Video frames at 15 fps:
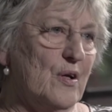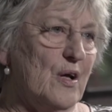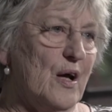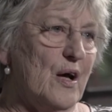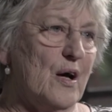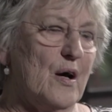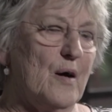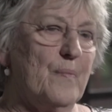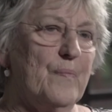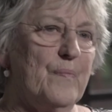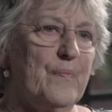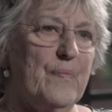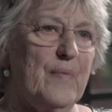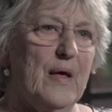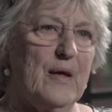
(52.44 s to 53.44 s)

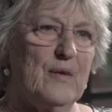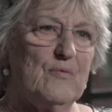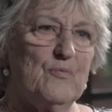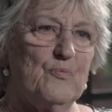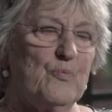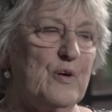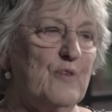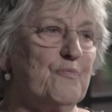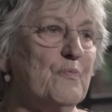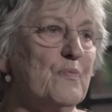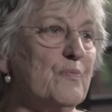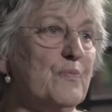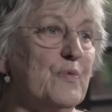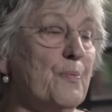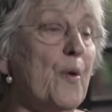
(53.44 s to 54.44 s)
The
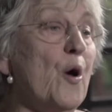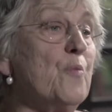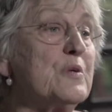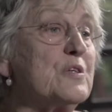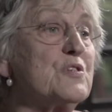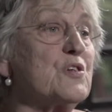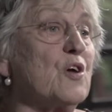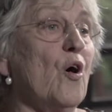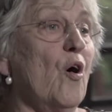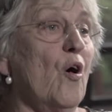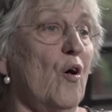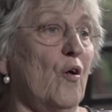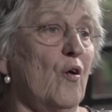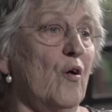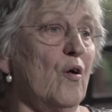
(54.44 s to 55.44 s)
moment is
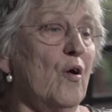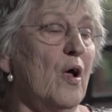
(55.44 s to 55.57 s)
gone.